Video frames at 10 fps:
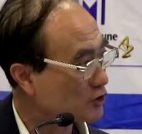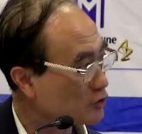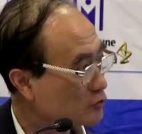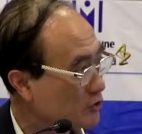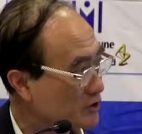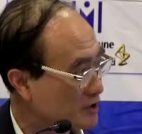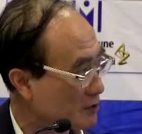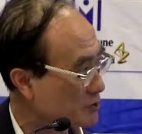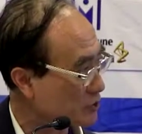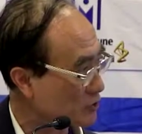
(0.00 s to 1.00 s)
nucleus,
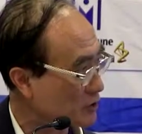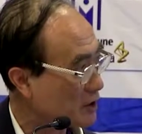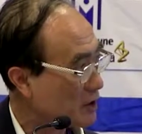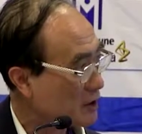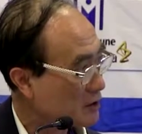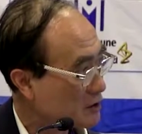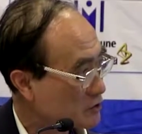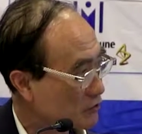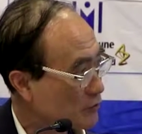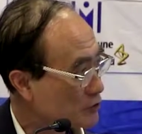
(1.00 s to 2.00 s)
I'm sorry.
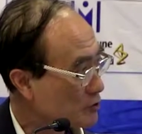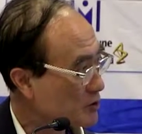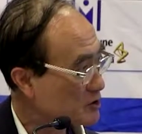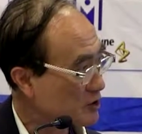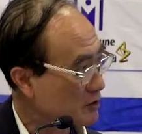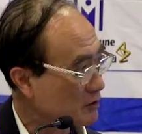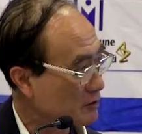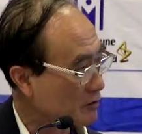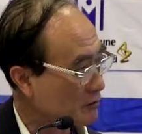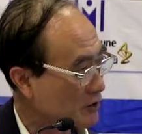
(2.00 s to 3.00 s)
So 40%
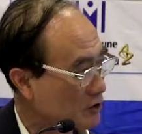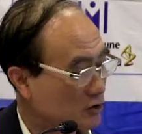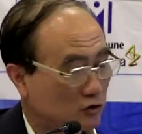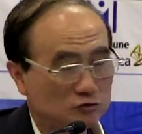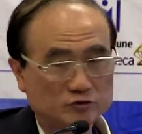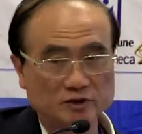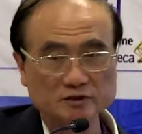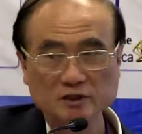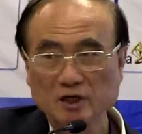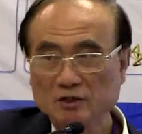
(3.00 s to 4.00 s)
in the
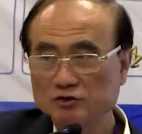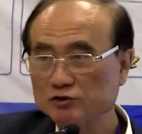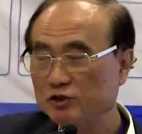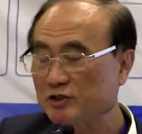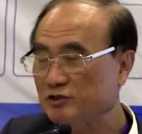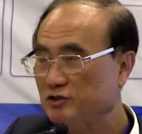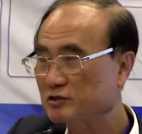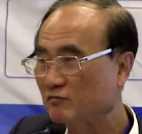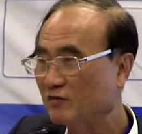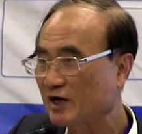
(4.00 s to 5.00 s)
nucleus. So you can see
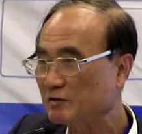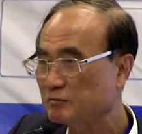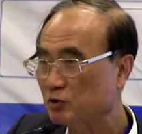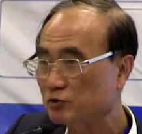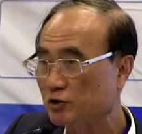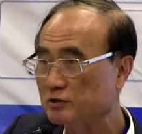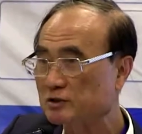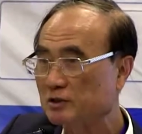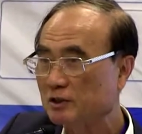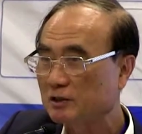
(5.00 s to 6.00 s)
the viral proteins,
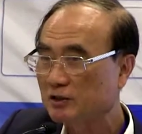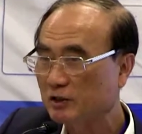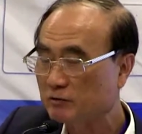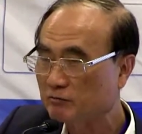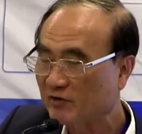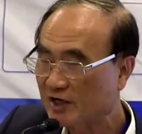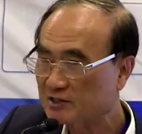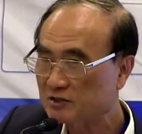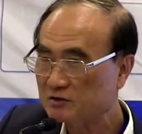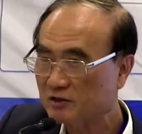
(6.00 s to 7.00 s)

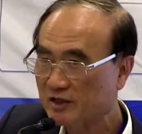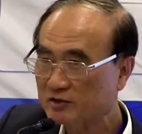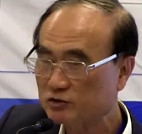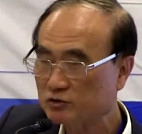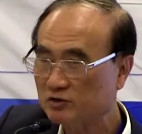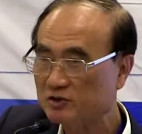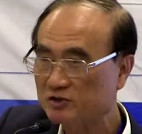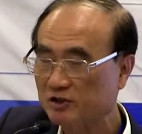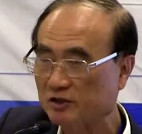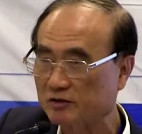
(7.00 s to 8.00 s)
virus gets into the
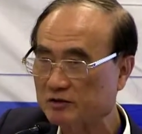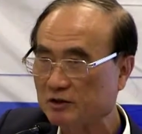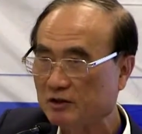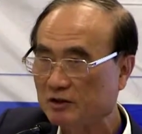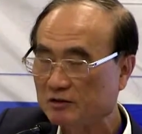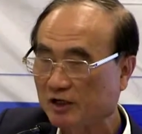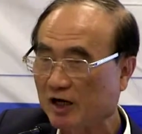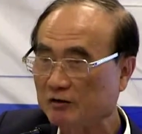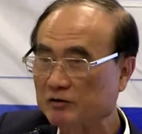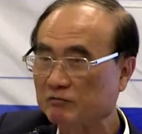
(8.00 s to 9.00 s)
cells,
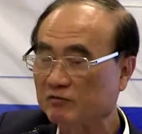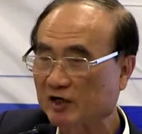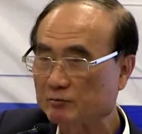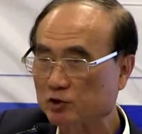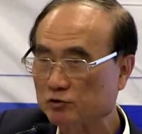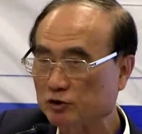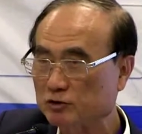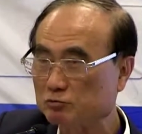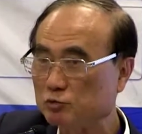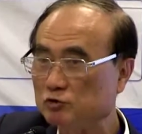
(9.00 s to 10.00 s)
Now the virus
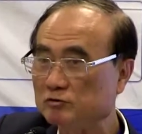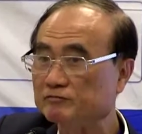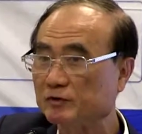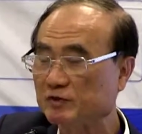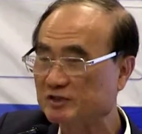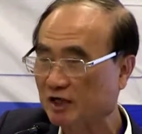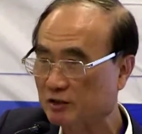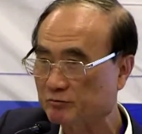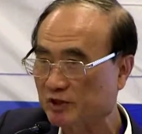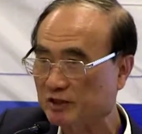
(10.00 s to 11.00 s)
proteins move from the
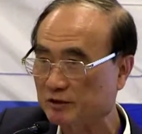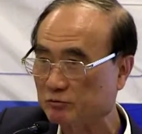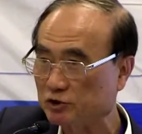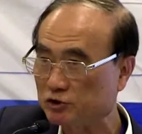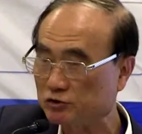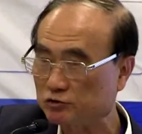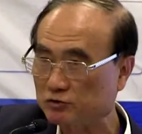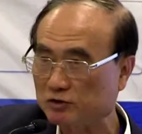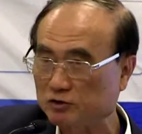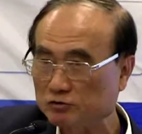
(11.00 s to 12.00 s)
cytoplasm into
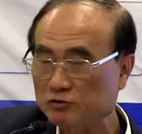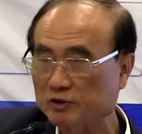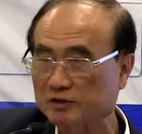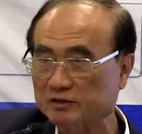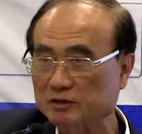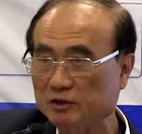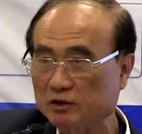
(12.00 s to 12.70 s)
the nucleus.